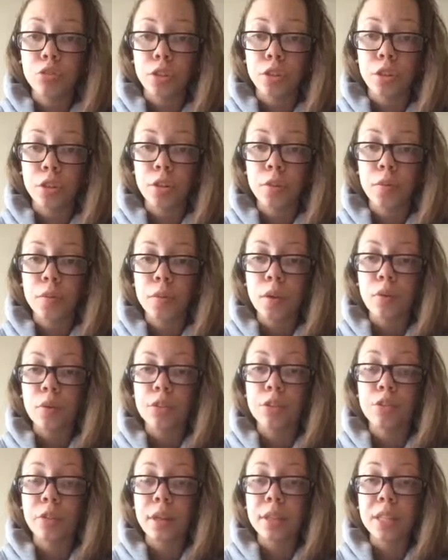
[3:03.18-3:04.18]
Jr.
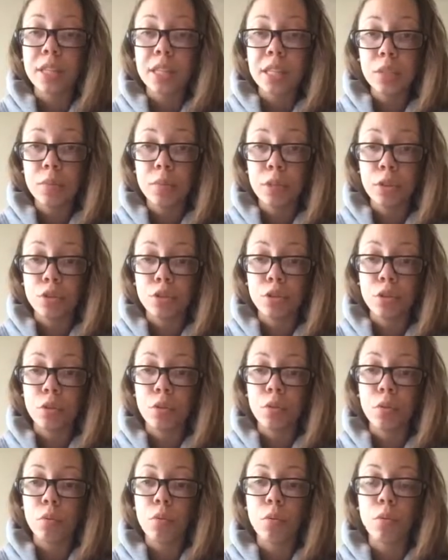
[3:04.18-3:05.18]
was directing his speech
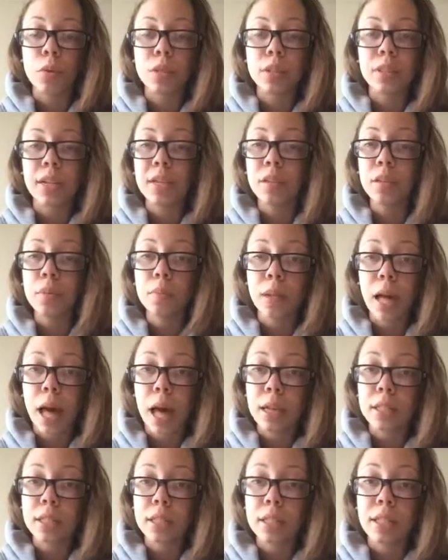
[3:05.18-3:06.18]
to was not the
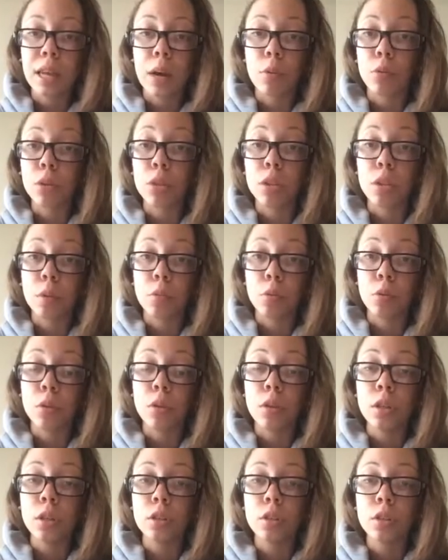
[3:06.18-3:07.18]
blacks that were
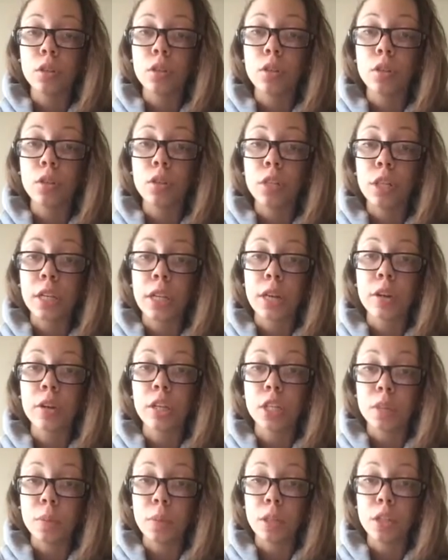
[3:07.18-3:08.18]
assembled to hear
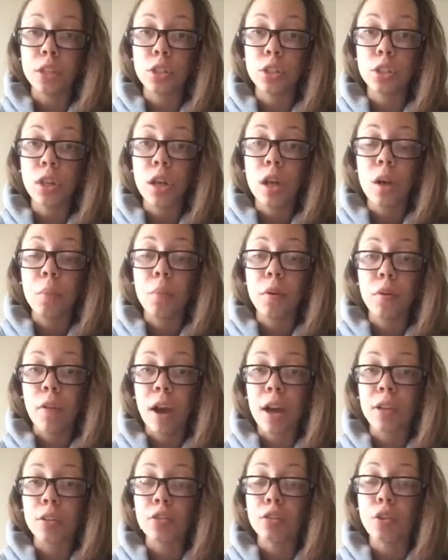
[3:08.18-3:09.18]
his speech, but
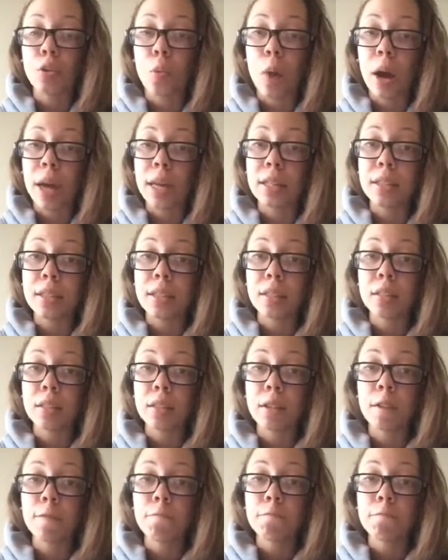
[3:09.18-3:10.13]
rather the whites.